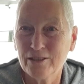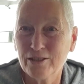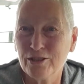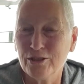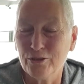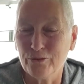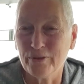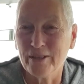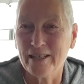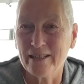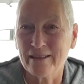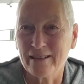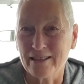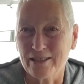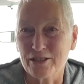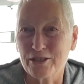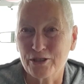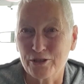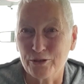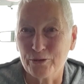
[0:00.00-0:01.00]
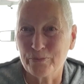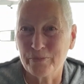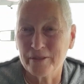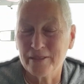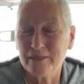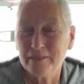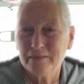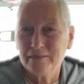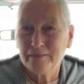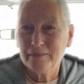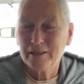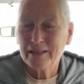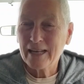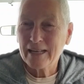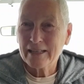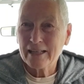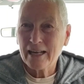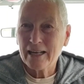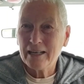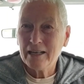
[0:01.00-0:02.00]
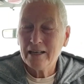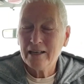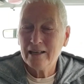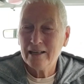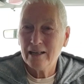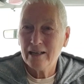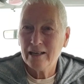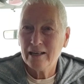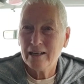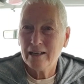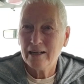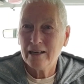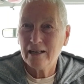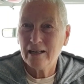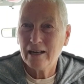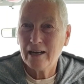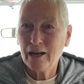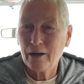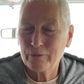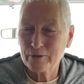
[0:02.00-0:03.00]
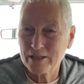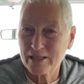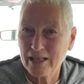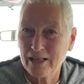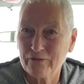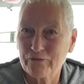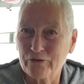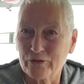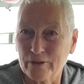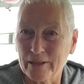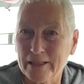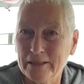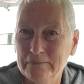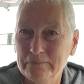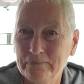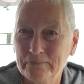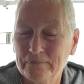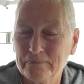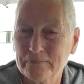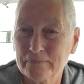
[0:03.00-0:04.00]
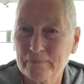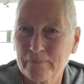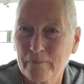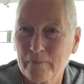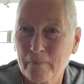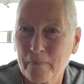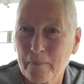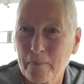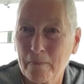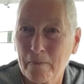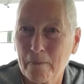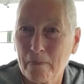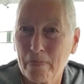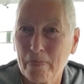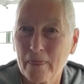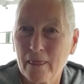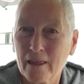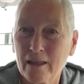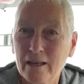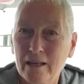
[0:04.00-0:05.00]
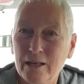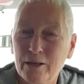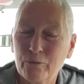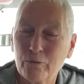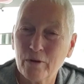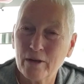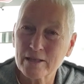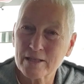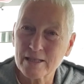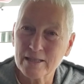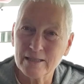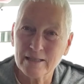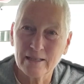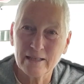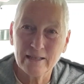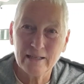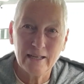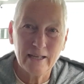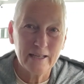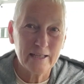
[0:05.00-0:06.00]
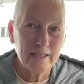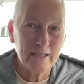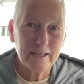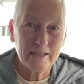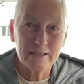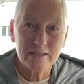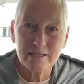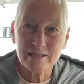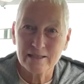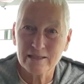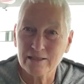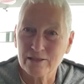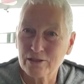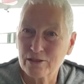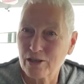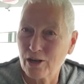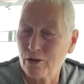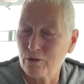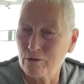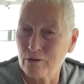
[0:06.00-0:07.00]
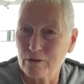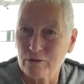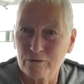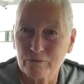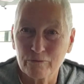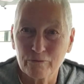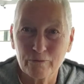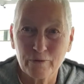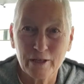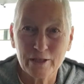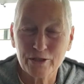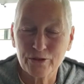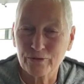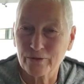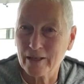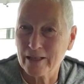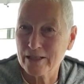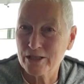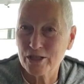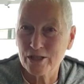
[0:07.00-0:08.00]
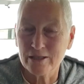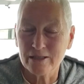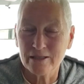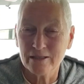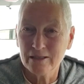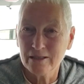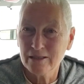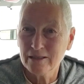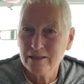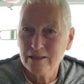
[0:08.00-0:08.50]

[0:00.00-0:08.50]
to do anything stupid. But that day, I was set free. It wasn't an instant total restoration.